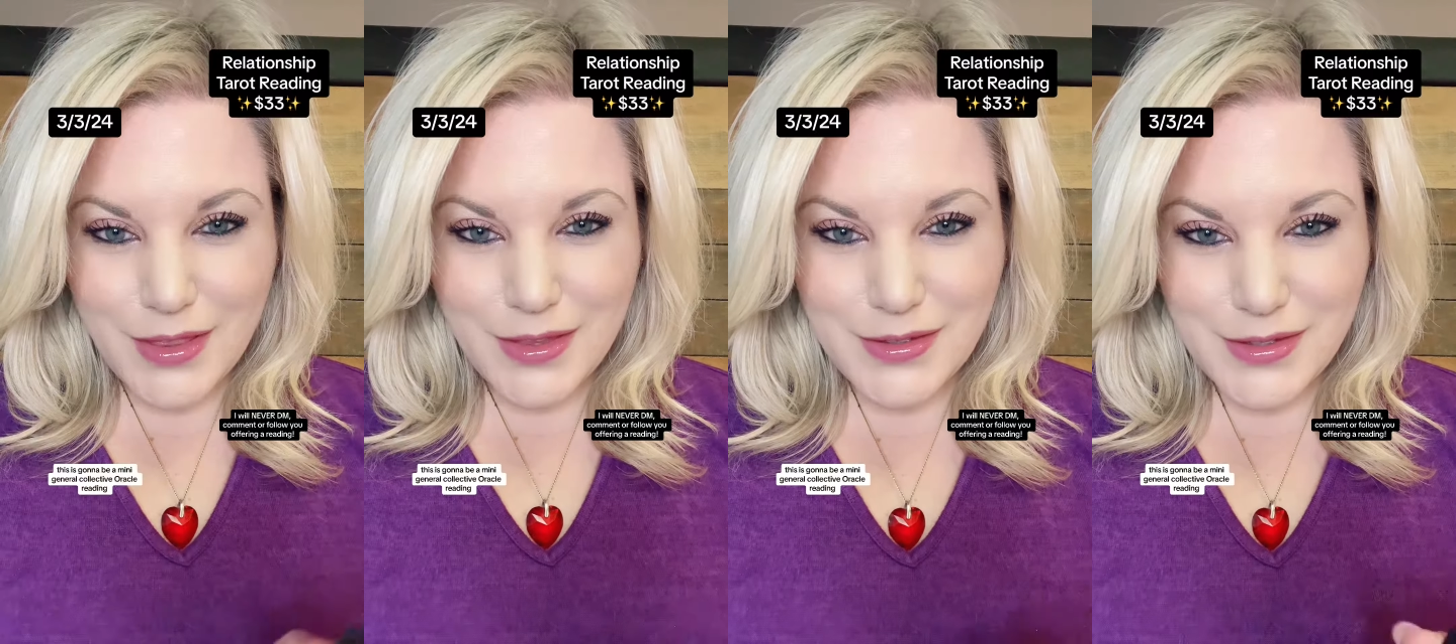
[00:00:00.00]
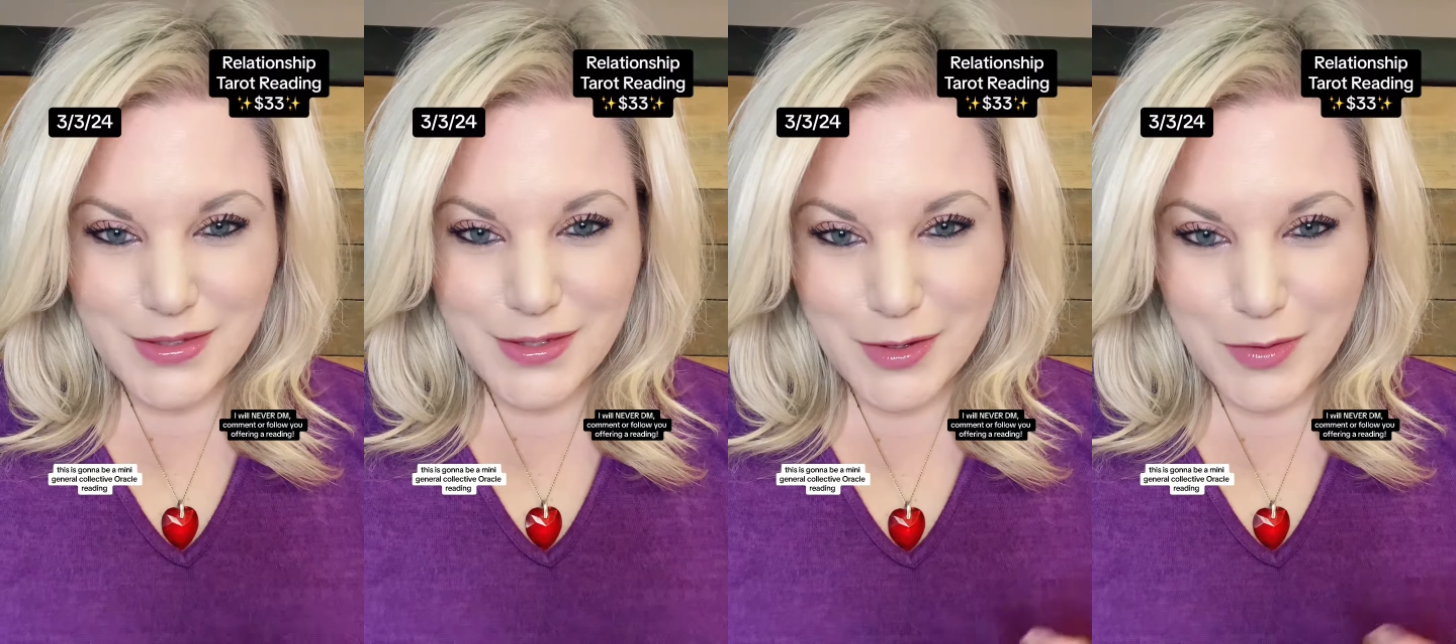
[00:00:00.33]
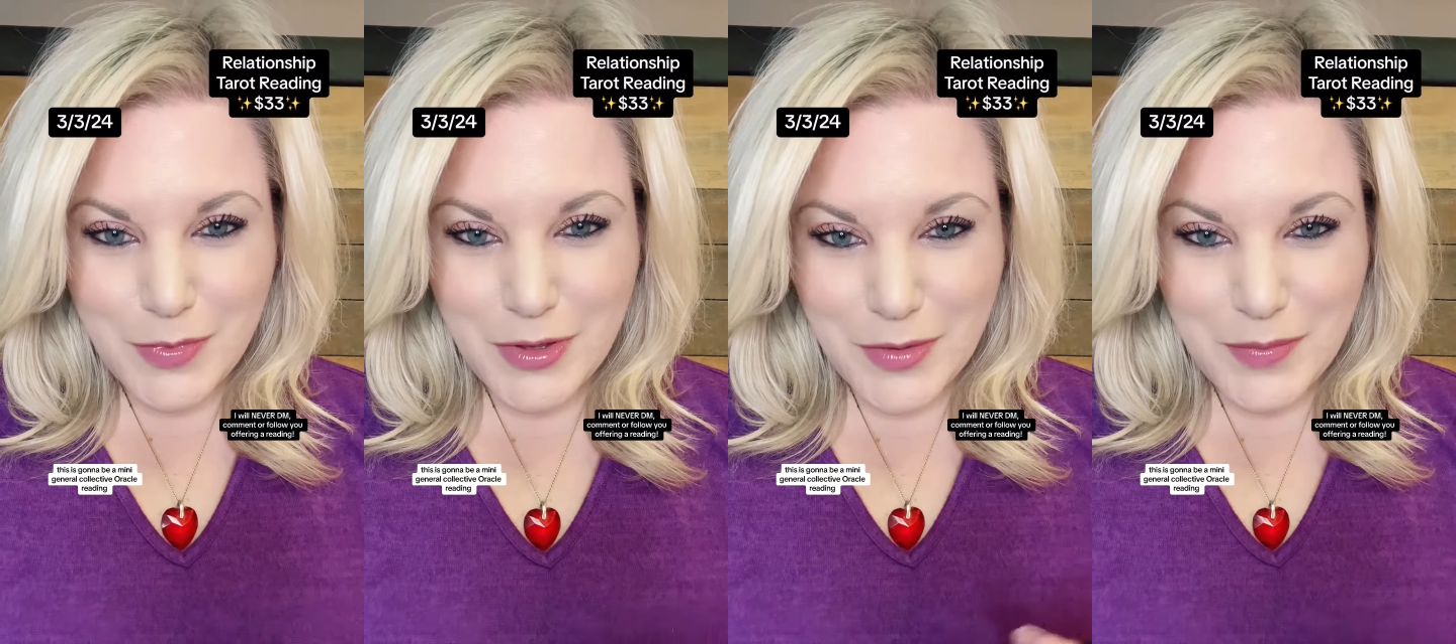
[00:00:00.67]
This is going
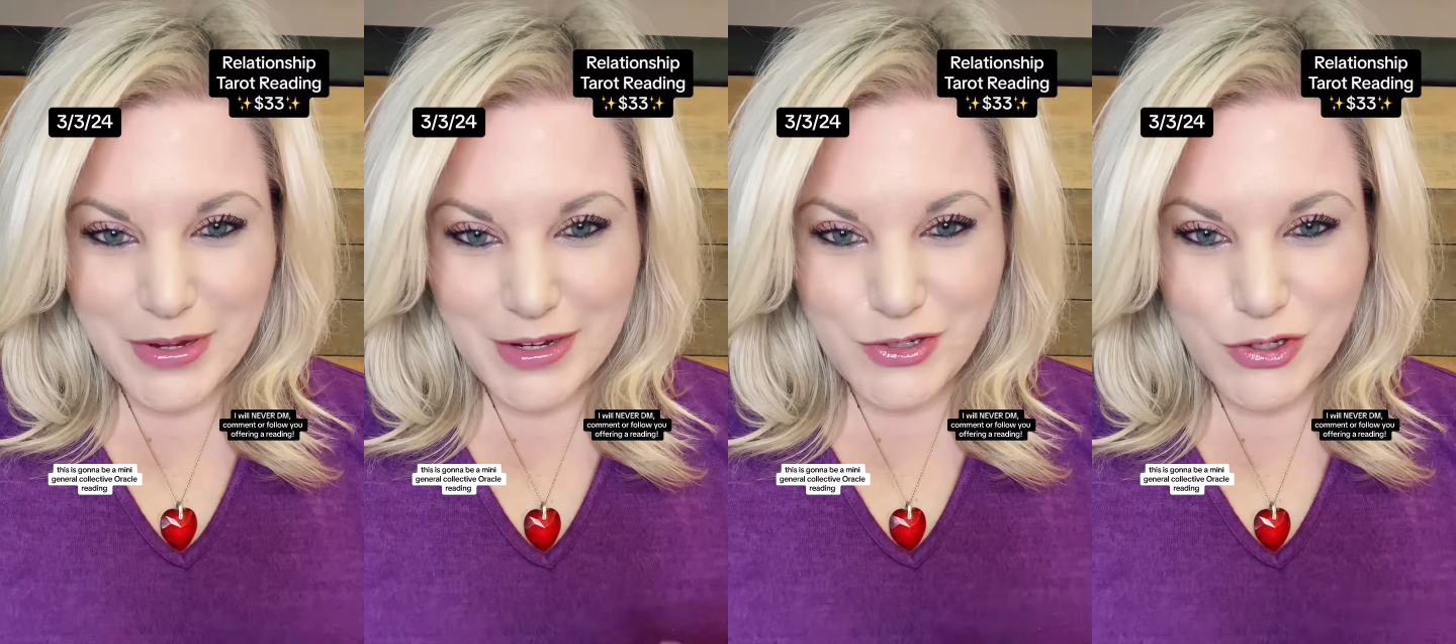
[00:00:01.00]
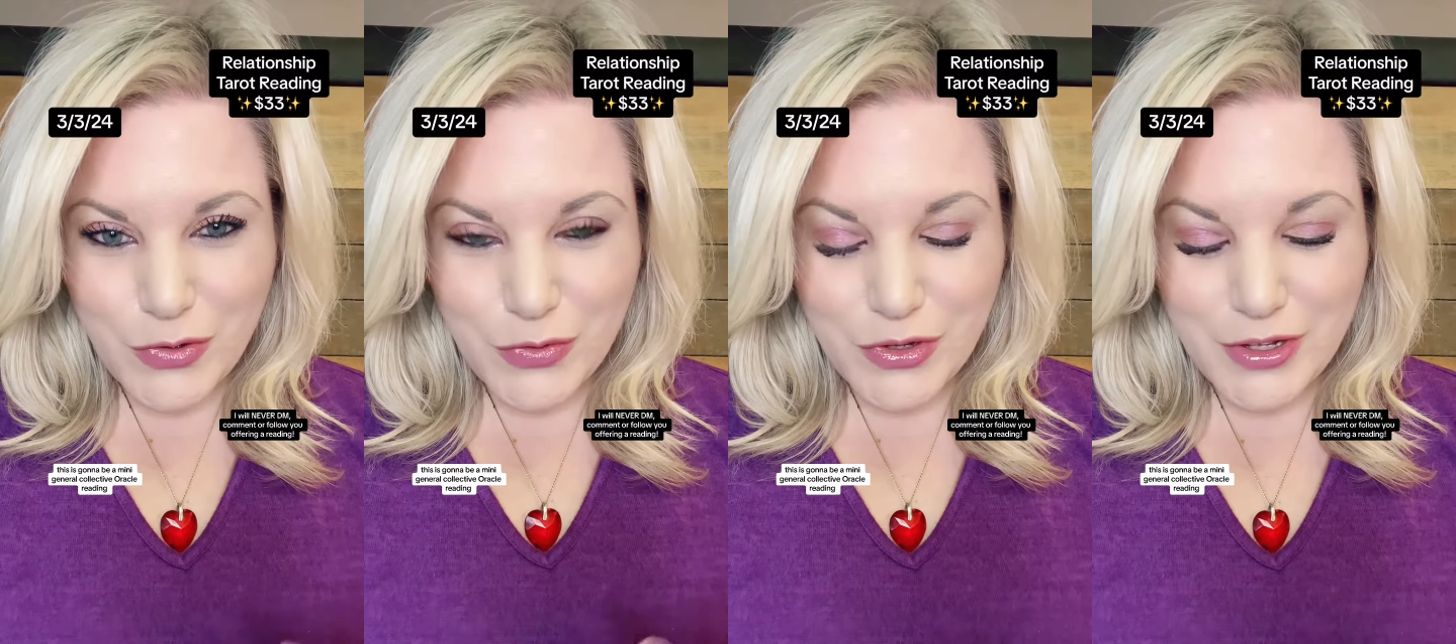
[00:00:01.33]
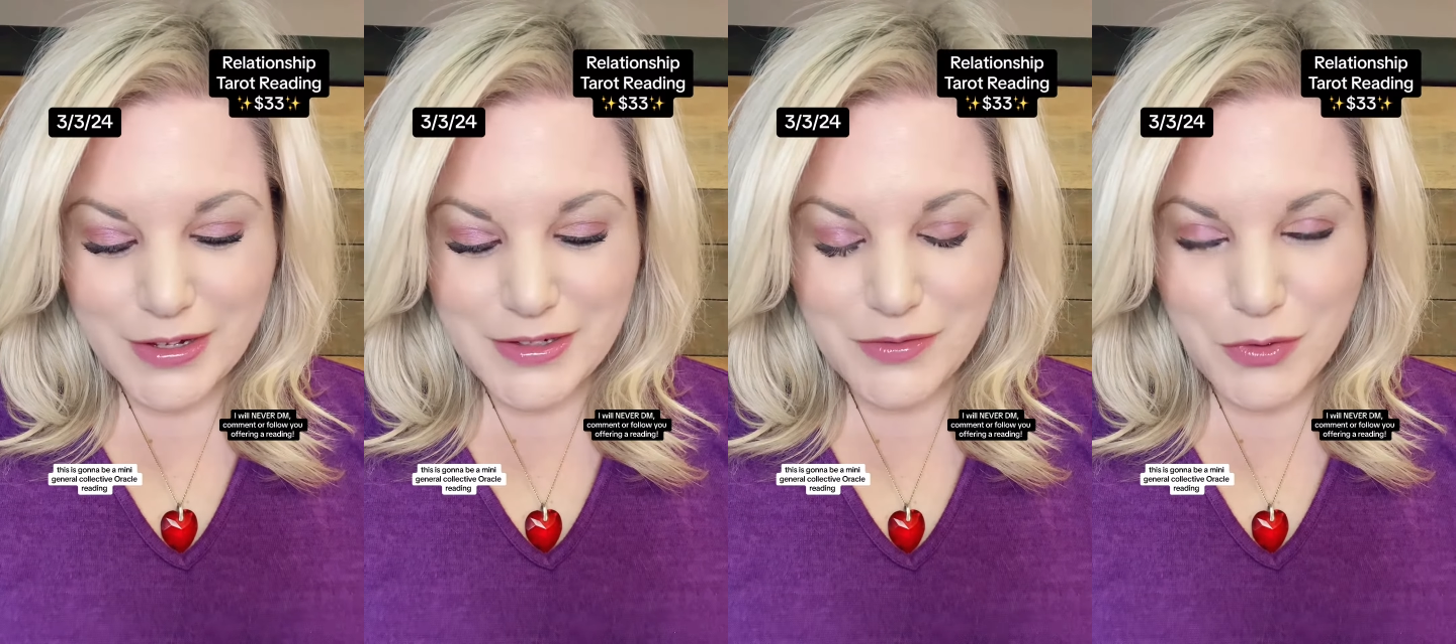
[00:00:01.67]
to be a mini general
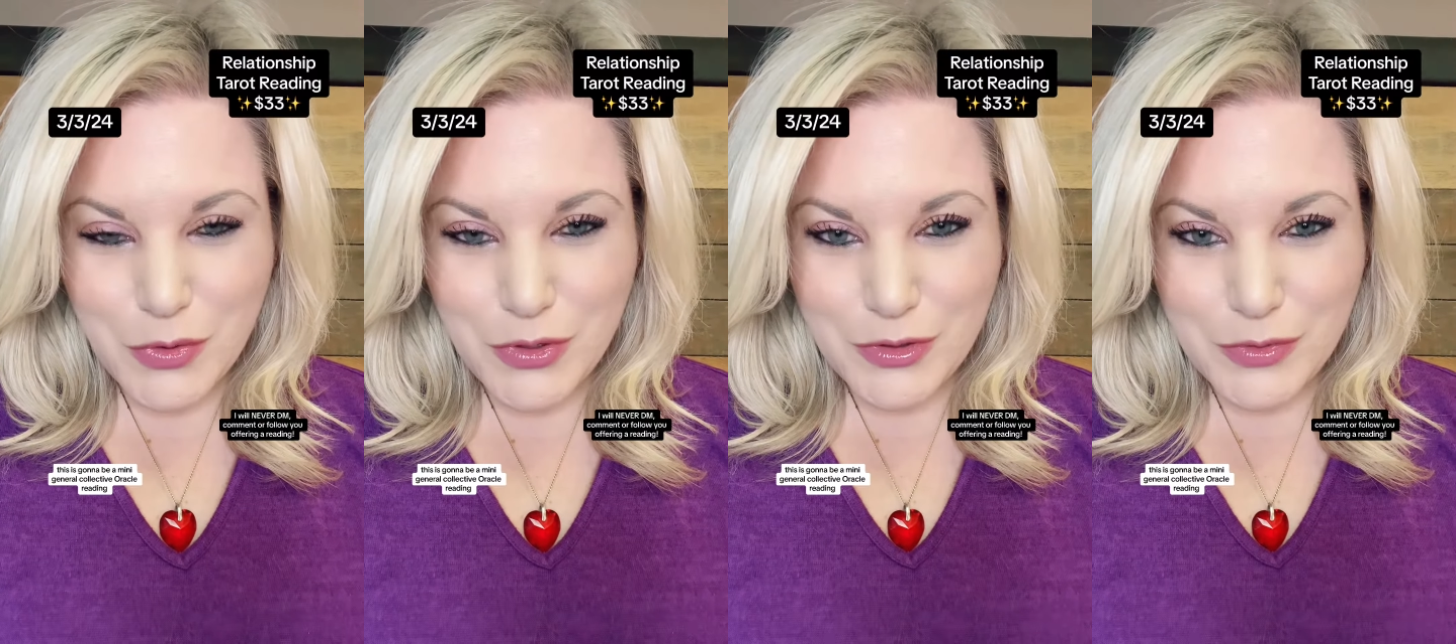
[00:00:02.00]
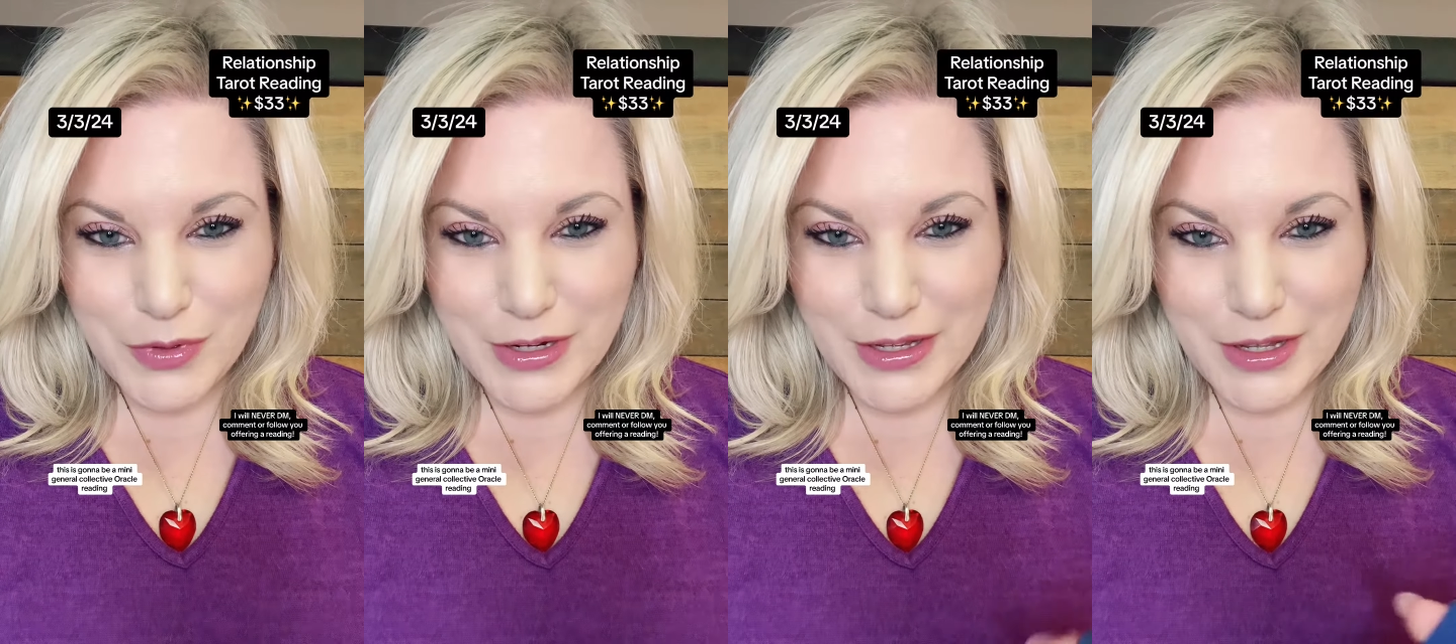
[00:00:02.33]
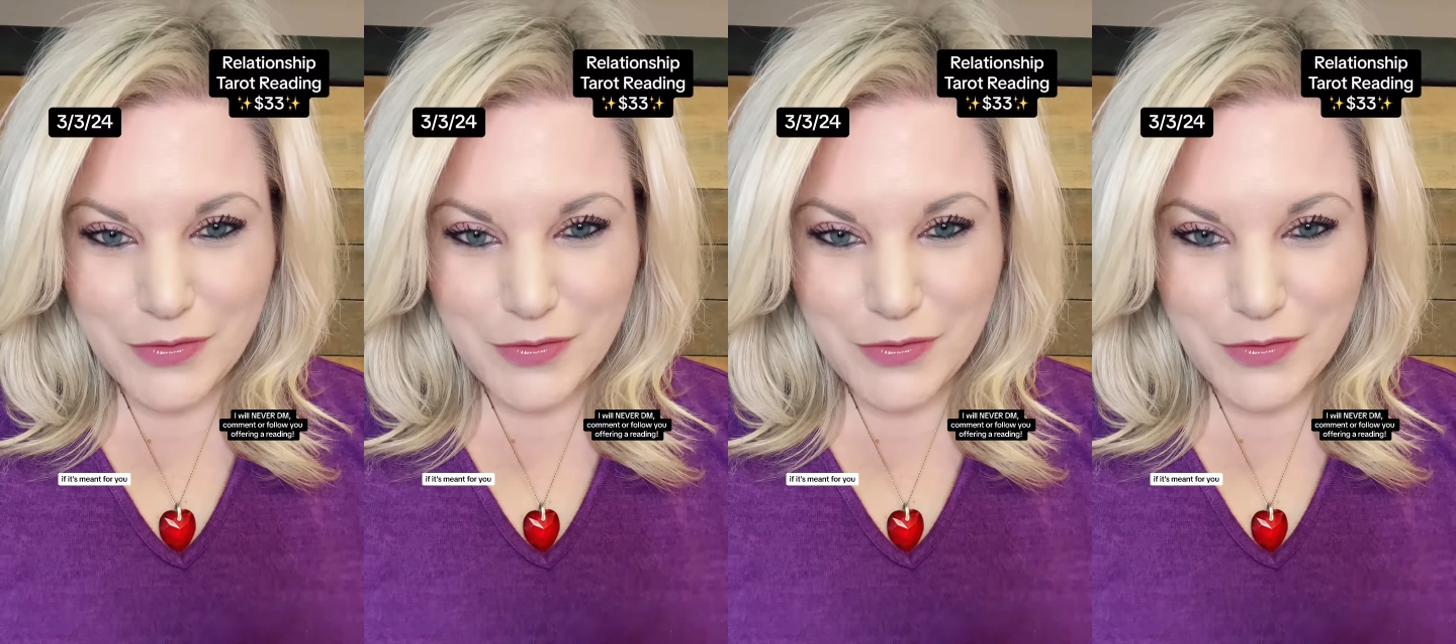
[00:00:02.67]
collective oracle reading.